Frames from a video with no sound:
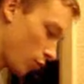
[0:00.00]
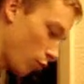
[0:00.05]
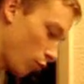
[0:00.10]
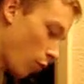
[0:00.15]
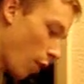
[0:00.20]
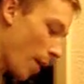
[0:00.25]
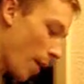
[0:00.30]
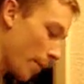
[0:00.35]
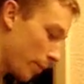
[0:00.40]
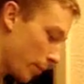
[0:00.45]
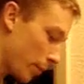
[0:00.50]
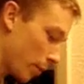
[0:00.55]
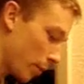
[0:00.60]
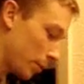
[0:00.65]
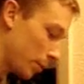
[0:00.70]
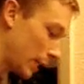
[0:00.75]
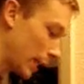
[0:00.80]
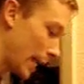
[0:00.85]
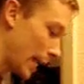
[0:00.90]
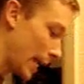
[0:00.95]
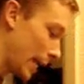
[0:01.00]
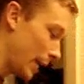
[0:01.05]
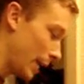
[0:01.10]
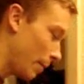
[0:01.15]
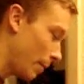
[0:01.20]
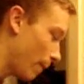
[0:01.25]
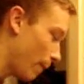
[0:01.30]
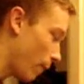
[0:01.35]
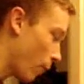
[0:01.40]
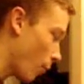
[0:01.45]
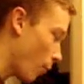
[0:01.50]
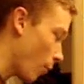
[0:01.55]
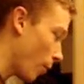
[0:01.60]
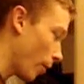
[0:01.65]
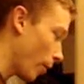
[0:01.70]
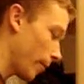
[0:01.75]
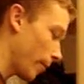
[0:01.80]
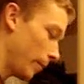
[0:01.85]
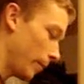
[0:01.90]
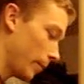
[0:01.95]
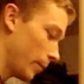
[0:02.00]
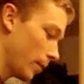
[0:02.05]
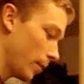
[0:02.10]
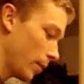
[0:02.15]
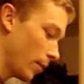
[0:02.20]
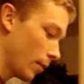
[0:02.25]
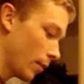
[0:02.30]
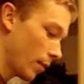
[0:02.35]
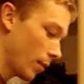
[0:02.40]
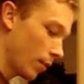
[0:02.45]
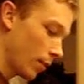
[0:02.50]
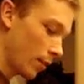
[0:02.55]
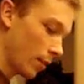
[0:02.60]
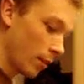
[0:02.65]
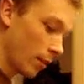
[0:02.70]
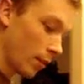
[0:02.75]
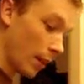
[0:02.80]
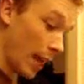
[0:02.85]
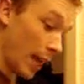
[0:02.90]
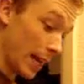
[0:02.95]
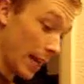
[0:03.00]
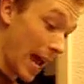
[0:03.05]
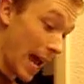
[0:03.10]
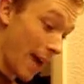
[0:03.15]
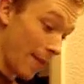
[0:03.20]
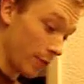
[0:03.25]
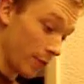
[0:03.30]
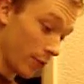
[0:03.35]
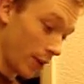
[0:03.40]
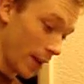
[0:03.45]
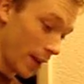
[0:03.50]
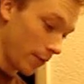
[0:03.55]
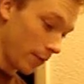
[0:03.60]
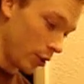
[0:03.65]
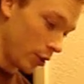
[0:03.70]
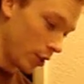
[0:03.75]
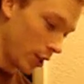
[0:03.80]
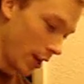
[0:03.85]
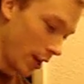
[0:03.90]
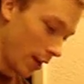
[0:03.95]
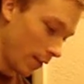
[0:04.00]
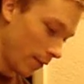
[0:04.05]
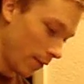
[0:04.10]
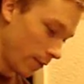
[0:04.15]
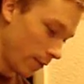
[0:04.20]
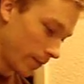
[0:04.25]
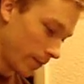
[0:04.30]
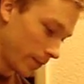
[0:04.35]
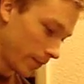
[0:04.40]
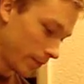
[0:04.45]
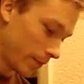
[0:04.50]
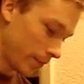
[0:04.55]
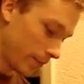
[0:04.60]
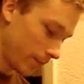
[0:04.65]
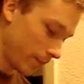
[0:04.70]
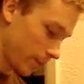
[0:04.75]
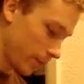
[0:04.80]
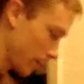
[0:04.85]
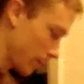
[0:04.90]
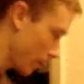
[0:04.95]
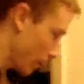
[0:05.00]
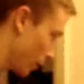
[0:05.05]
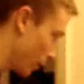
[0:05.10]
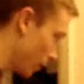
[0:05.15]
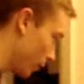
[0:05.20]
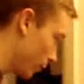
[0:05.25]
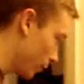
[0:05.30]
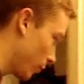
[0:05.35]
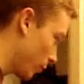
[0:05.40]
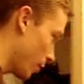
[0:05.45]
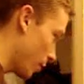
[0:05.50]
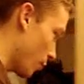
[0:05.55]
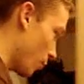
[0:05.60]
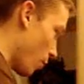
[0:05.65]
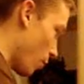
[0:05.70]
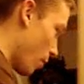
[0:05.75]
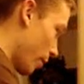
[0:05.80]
drop the blade before and after every shave. So you're going to